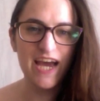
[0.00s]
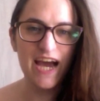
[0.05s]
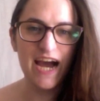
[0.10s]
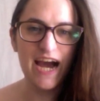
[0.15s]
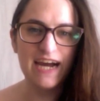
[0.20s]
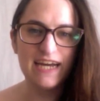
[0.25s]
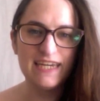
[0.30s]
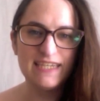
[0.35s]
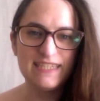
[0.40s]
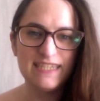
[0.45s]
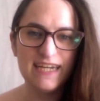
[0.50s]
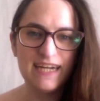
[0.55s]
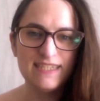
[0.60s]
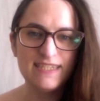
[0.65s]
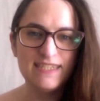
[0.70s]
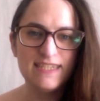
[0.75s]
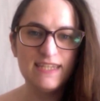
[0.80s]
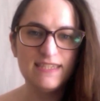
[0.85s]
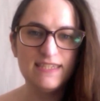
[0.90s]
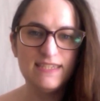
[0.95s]
I
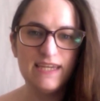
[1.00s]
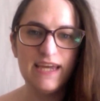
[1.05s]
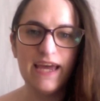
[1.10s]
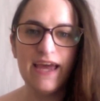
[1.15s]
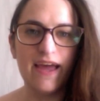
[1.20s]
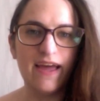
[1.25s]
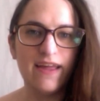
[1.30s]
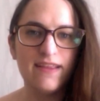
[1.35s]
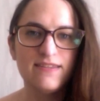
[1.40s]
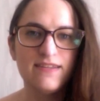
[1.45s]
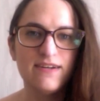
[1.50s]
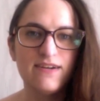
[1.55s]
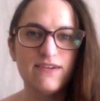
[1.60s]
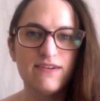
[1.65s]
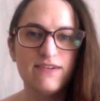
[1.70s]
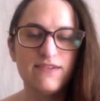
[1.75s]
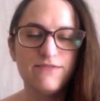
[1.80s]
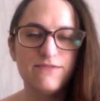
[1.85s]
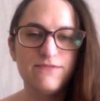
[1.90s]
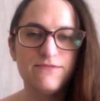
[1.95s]
started at the end
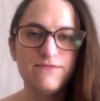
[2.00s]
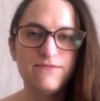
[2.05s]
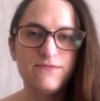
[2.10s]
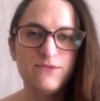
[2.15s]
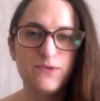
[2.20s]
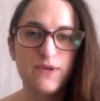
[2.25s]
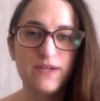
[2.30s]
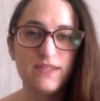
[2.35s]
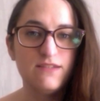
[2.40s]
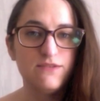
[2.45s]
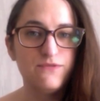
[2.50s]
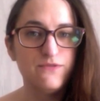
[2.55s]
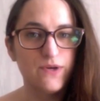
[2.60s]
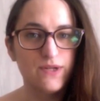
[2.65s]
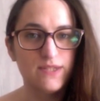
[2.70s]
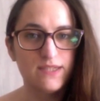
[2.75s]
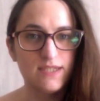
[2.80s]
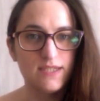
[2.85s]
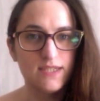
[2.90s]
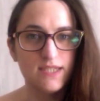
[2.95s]
of
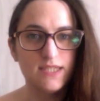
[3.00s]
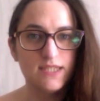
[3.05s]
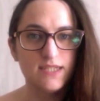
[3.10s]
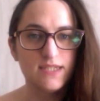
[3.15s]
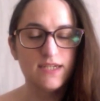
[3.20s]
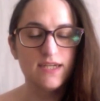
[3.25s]
2013.